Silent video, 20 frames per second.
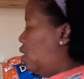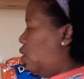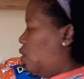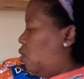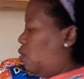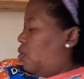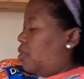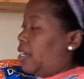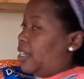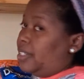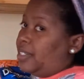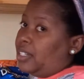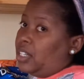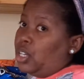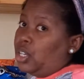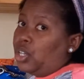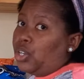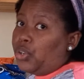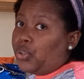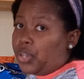Alright,
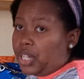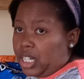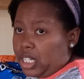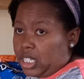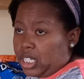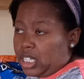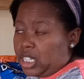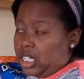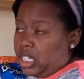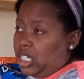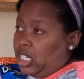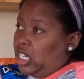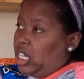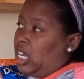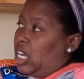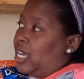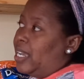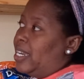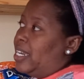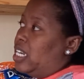green tea.
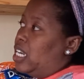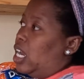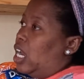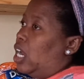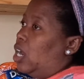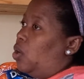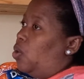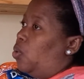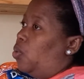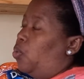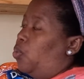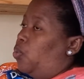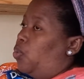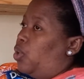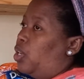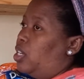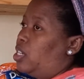Now,